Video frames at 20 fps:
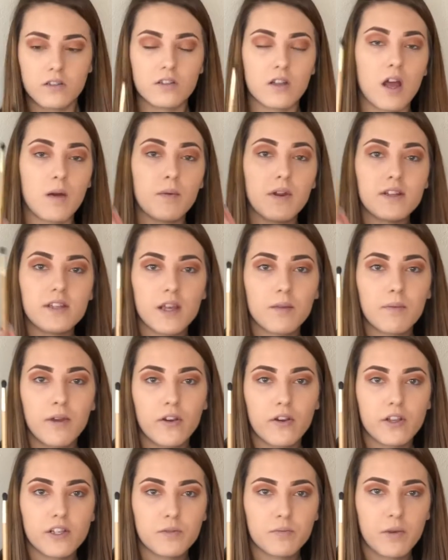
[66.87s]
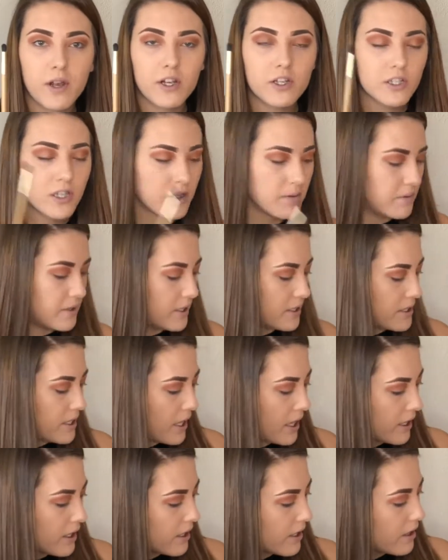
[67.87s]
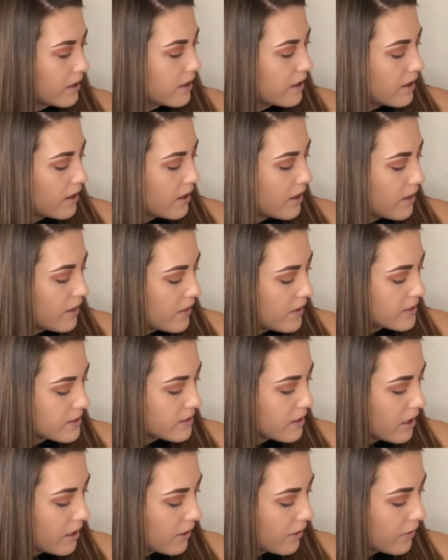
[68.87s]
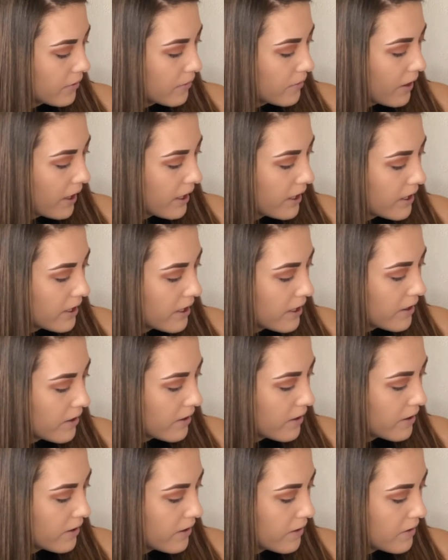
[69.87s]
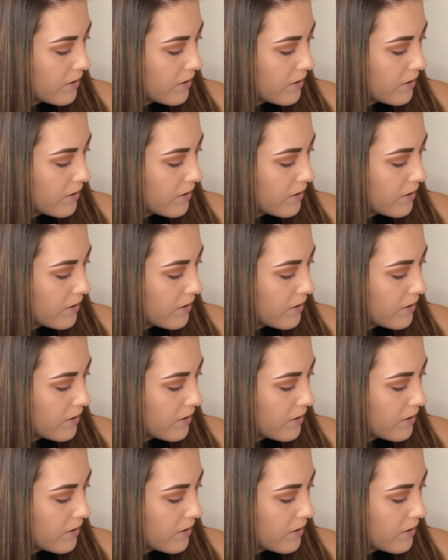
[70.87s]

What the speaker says: So now I'm going to take my crease brush and I'm going to take this color right here